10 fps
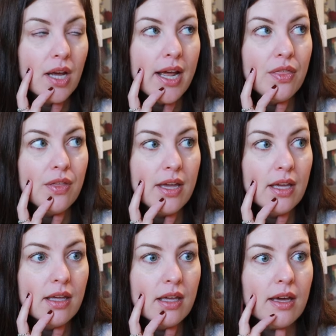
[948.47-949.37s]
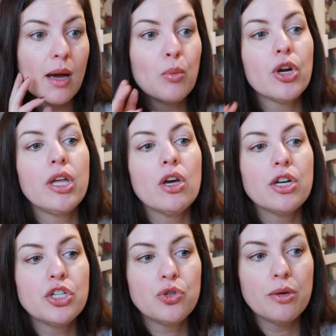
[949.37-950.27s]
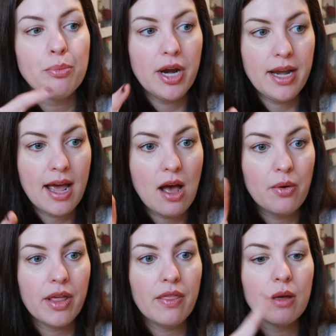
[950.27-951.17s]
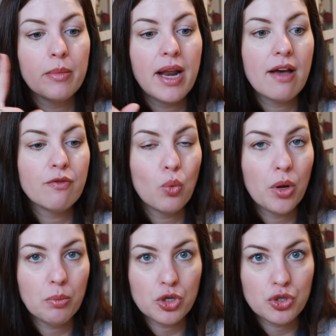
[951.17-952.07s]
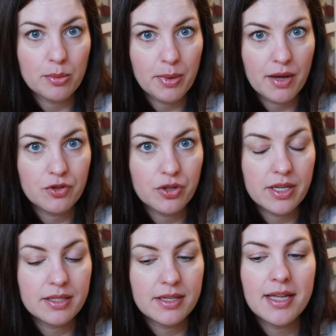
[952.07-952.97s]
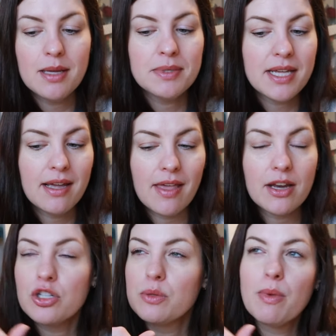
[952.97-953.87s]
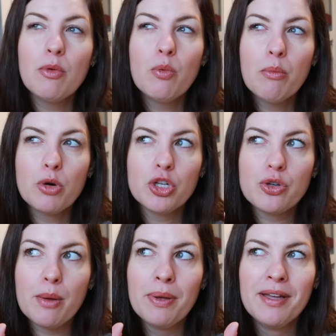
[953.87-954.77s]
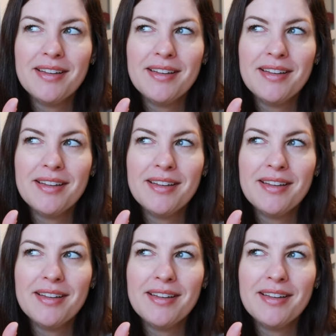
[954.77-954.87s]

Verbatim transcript: I think I'm working on a strip right now, and I think I'm gonna have one more strip after this. I keep saying that, just maybe one more strip.